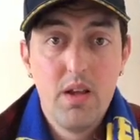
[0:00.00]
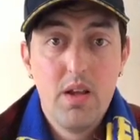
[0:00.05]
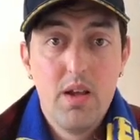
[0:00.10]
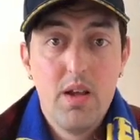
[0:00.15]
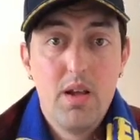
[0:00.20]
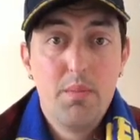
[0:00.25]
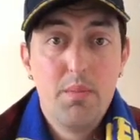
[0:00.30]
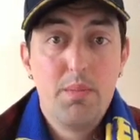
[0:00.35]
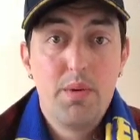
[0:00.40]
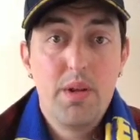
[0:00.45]

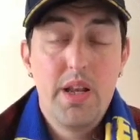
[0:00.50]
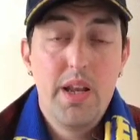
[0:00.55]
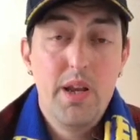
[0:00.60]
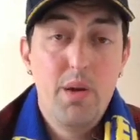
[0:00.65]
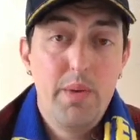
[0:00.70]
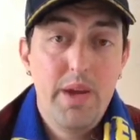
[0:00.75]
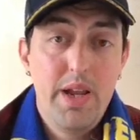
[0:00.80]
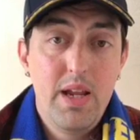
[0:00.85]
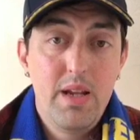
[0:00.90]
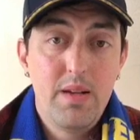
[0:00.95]
But
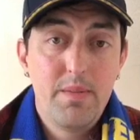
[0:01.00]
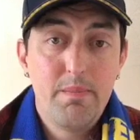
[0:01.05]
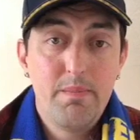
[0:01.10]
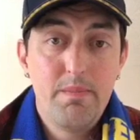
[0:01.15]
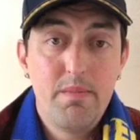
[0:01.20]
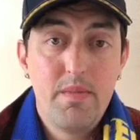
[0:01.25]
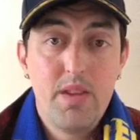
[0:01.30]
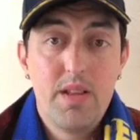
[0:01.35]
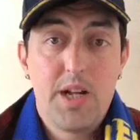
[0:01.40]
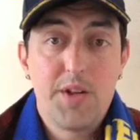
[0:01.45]
anyway,
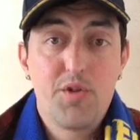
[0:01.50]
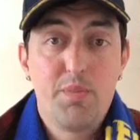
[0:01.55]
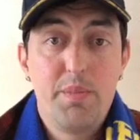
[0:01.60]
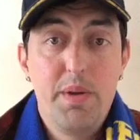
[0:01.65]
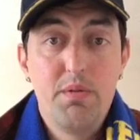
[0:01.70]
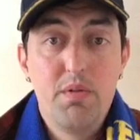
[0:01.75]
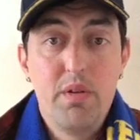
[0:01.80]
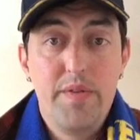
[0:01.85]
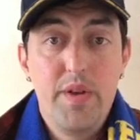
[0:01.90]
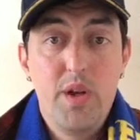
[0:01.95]
that's my
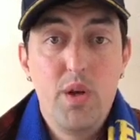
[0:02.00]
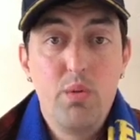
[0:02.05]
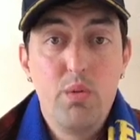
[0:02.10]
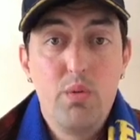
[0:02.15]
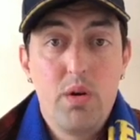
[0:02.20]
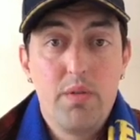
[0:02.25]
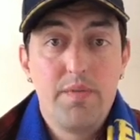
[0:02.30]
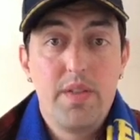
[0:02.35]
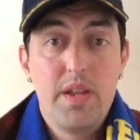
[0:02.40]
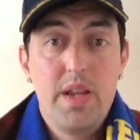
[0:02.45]
review
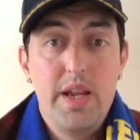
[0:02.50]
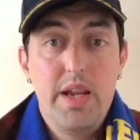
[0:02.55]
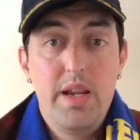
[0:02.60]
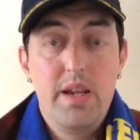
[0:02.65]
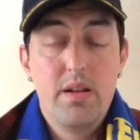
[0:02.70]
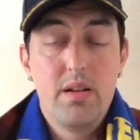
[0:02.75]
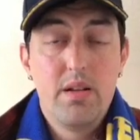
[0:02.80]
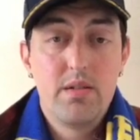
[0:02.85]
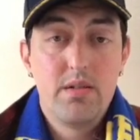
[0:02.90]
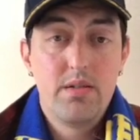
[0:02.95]
of the
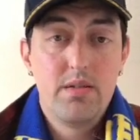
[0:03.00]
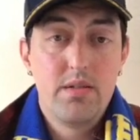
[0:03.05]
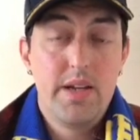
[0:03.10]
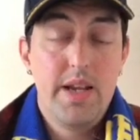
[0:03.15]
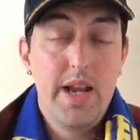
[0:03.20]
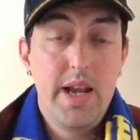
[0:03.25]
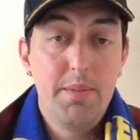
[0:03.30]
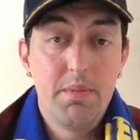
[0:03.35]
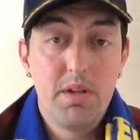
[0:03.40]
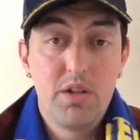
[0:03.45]

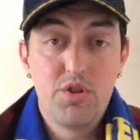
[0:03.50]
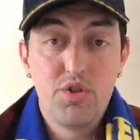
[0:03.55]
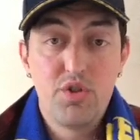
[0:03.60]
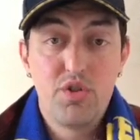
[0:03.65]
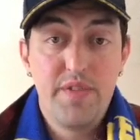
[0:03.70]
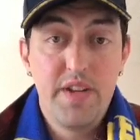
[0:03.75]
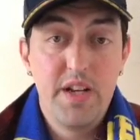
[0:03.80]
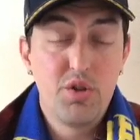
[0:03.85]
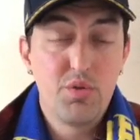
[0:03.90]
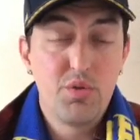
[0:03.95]
game that just
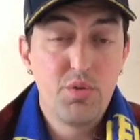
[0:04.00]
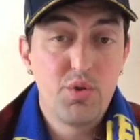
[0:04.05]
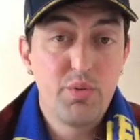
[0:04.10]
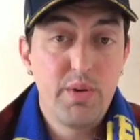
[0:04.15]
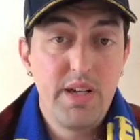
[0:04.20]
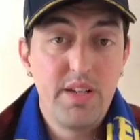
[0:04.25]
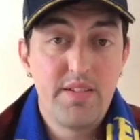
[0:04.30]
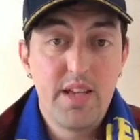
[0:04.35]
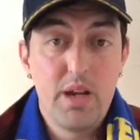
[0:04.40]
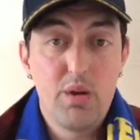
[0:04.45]
finished
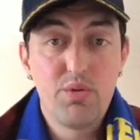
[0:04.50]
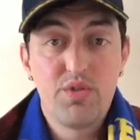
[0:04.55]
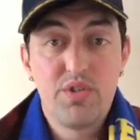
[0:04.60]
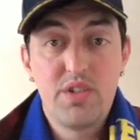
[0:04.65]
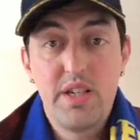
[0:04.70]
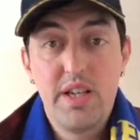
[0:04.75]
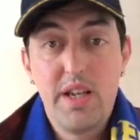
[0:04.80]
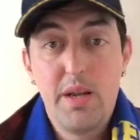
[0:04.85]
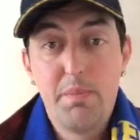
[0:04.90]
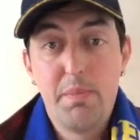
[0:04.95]
between South
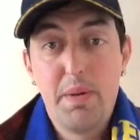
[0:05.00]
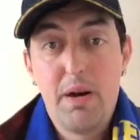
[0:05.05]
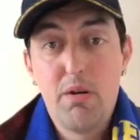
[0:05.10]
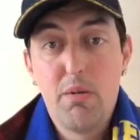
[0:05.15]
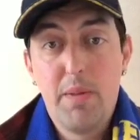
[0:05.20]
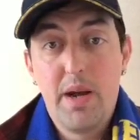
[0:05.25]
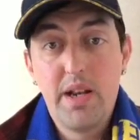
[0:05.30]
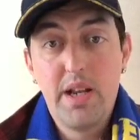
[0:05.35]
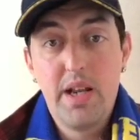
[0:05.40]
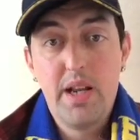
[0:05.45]
Sydney and
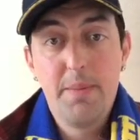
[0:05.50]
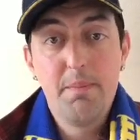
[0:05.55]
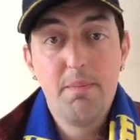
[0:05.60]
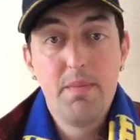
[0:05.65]
Parramatta.